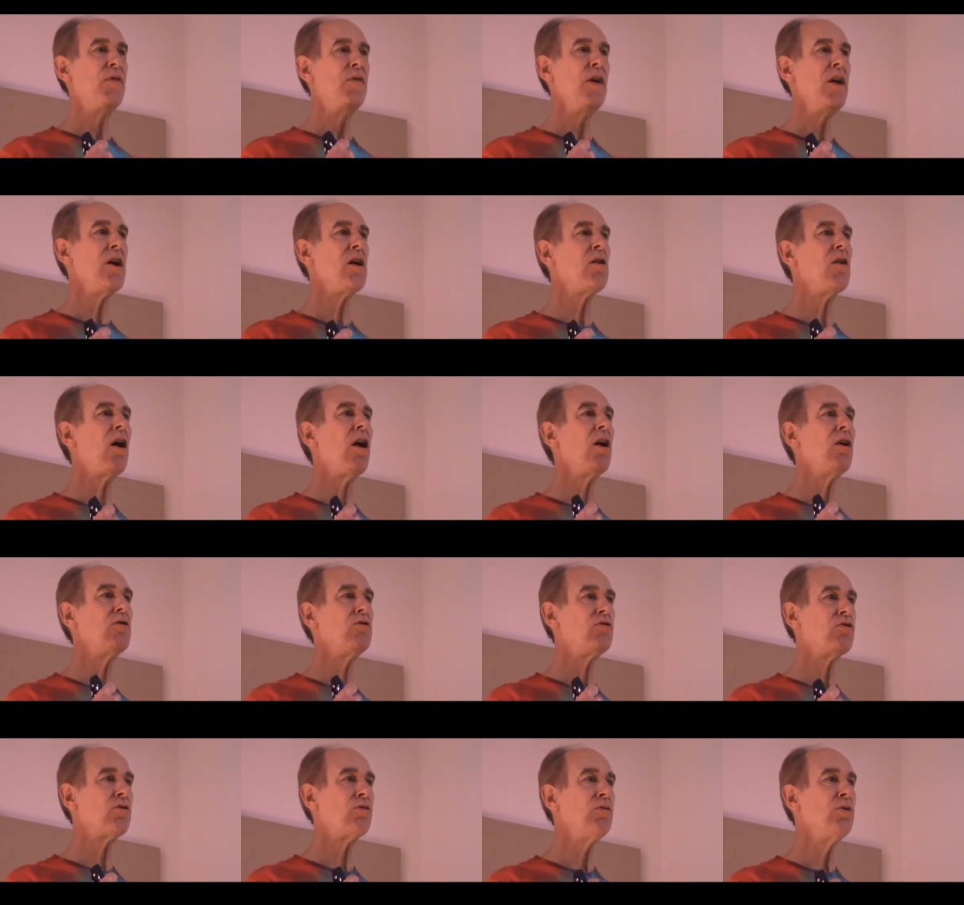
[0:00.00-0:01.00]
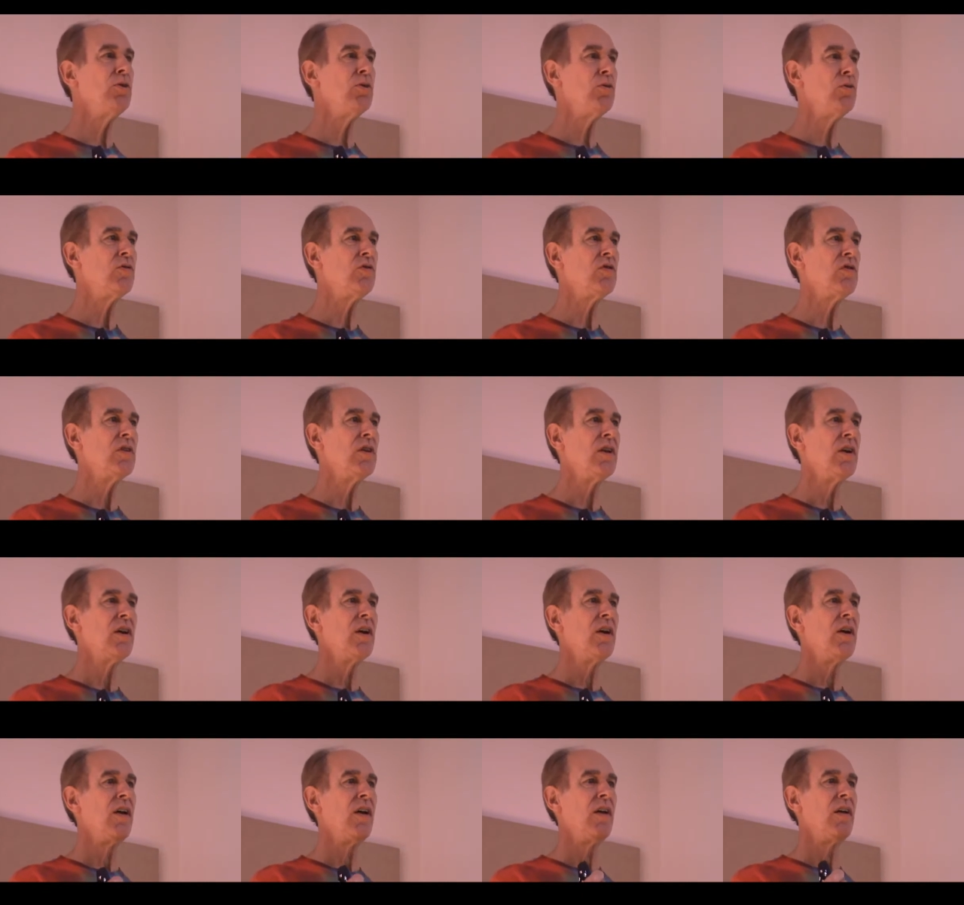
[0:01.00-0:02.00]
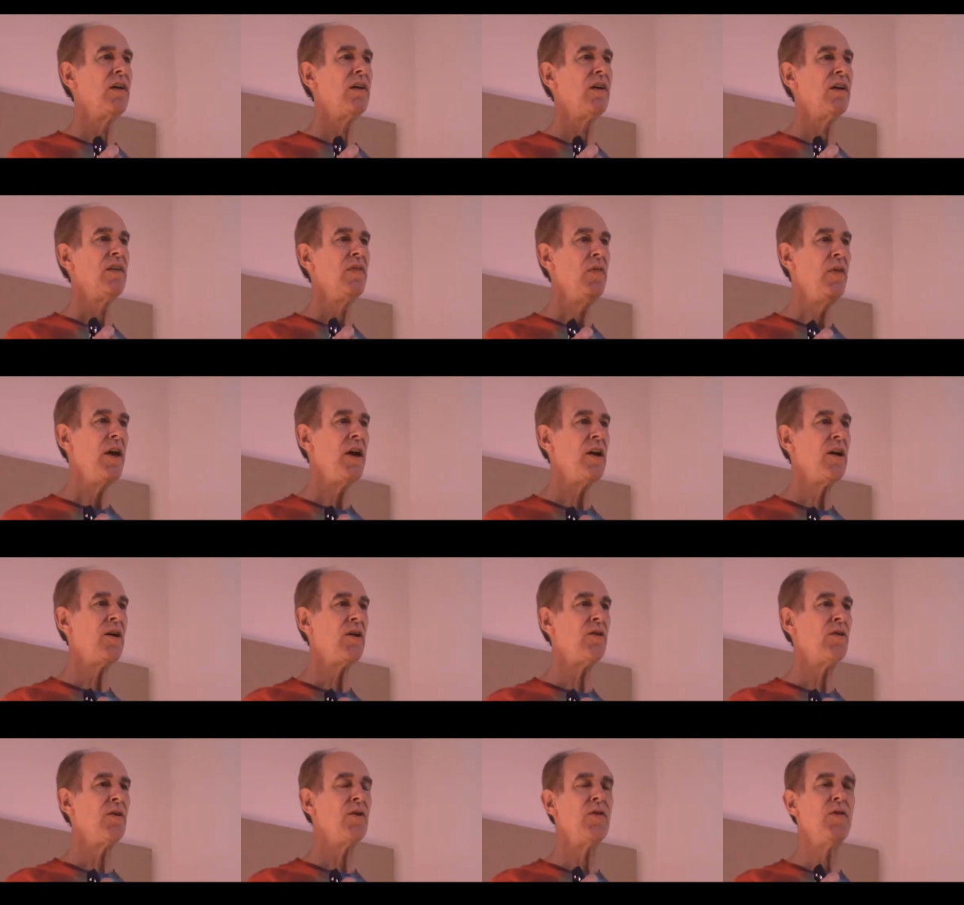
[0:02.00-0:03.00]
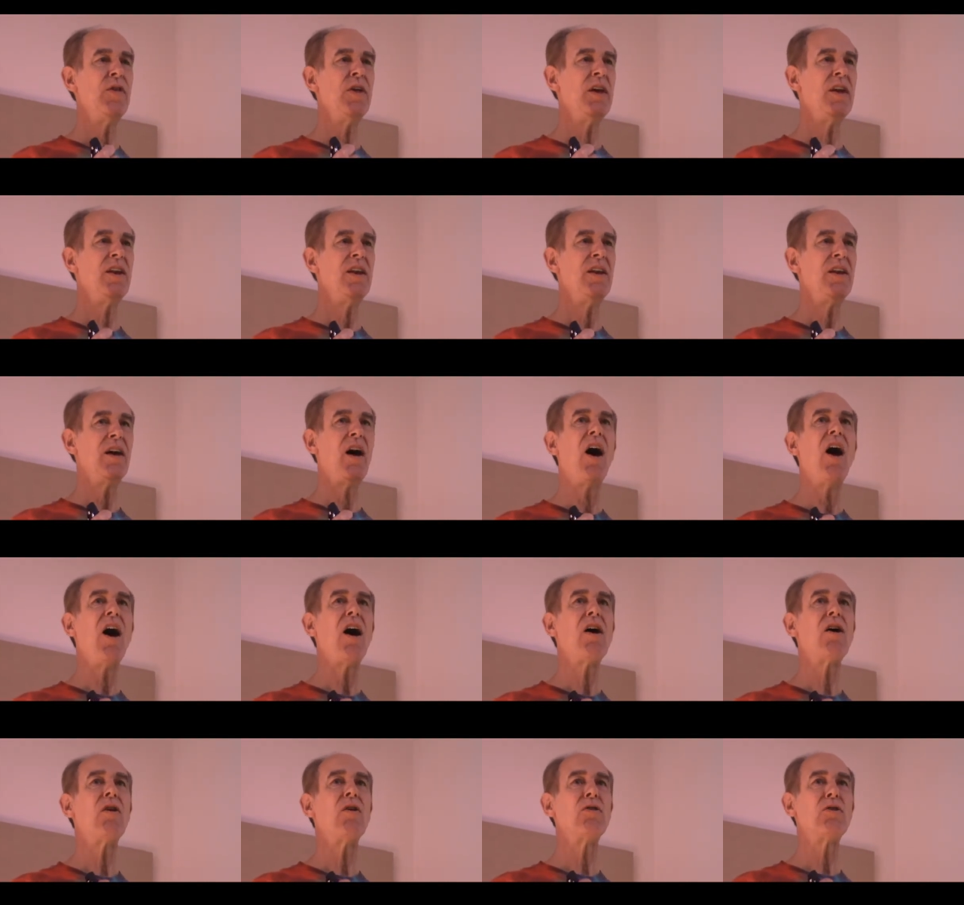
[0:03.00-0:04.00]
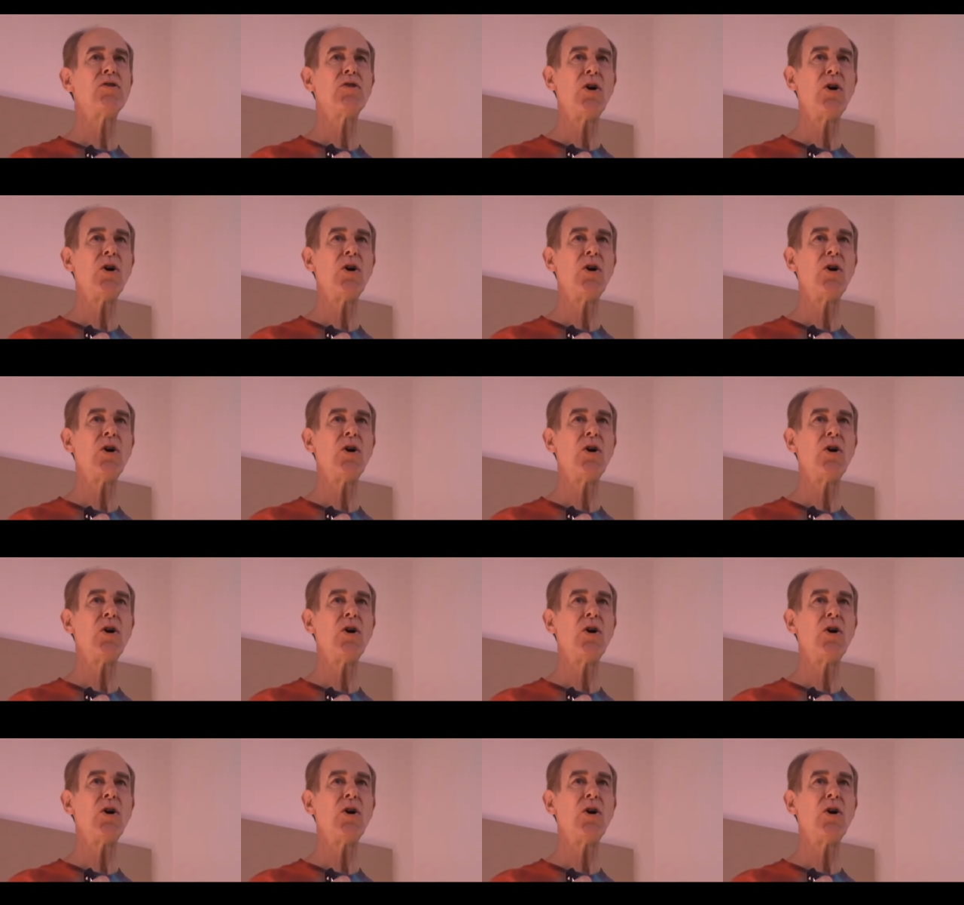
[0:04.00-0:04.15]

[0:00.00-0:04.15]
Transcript: there are truths there that our